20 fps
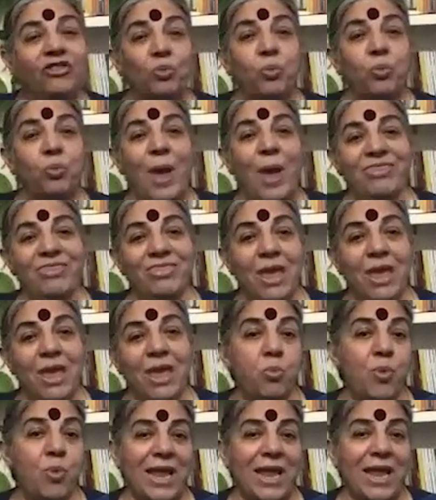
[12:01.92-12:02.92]
when they
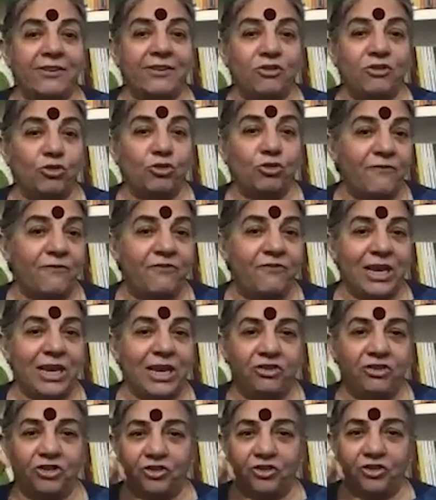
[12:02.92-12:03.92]
went to the
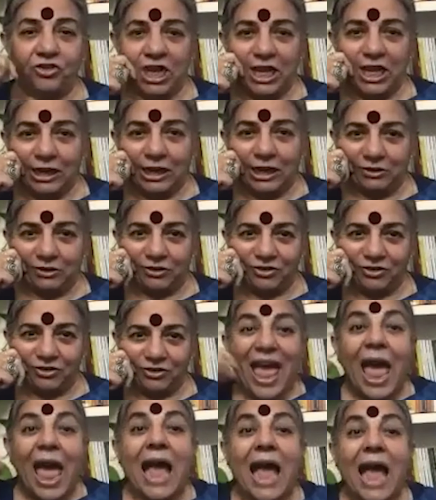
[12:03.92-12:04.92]
villages in England
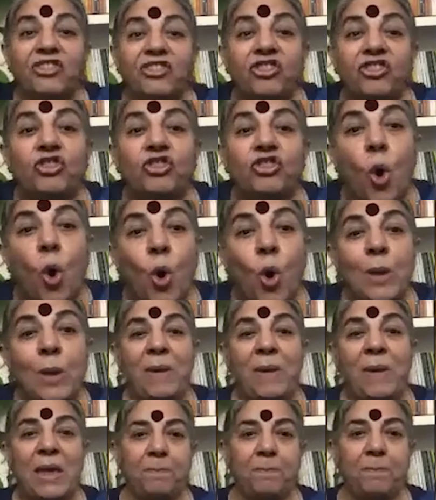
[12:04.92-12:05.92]
and stole
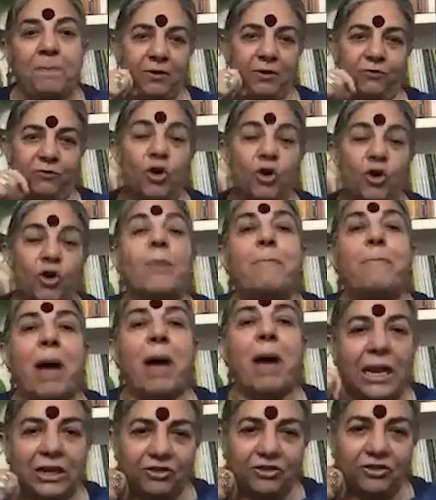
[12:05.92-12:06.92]
people for the
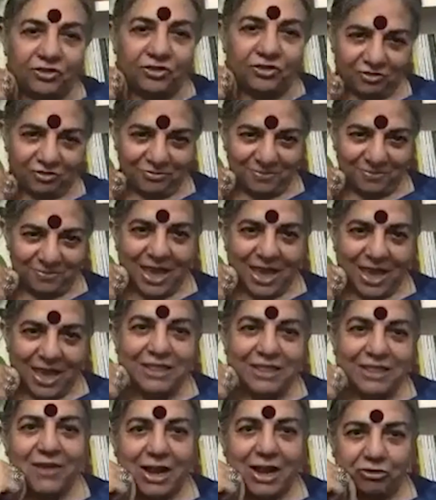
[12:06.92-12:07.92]
mines and
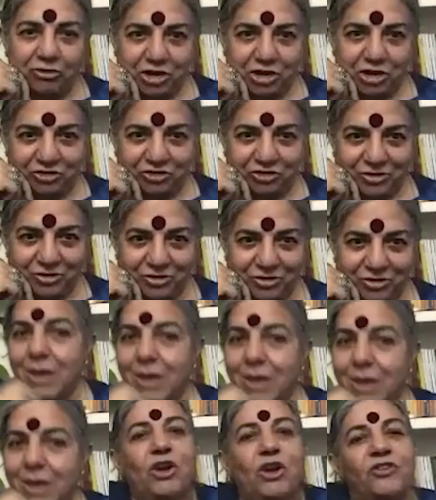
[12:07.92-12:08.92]
the factories.
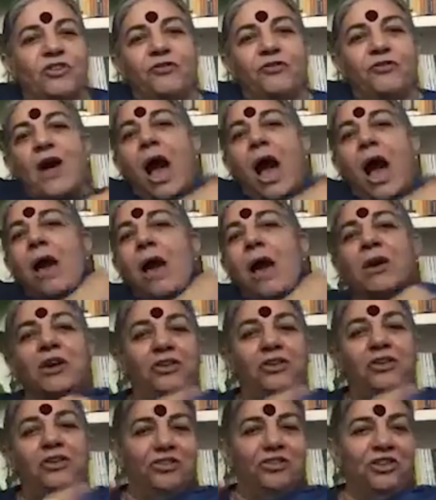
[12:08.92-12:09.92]
Because
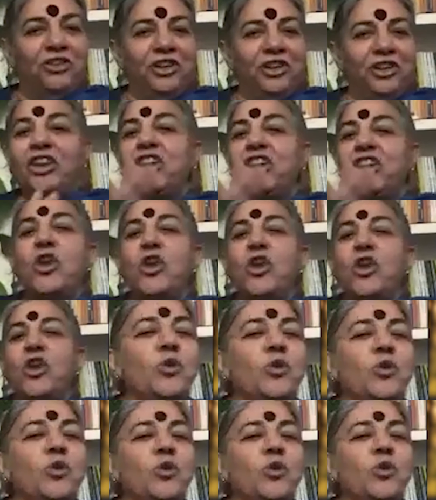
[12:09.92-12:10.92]
farmers did not
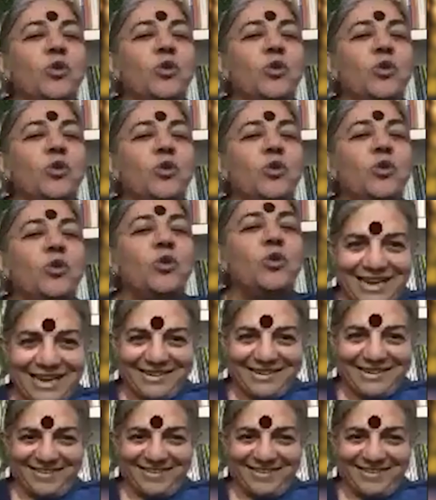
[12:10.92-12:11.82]
want to leave the land.